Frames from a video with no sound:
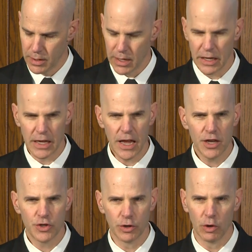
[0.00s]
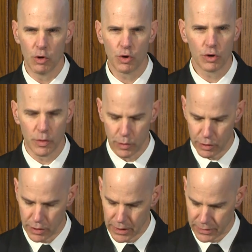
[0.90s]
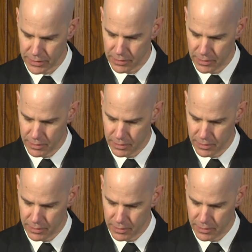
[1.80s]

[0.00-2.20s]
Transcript: Engage your local communities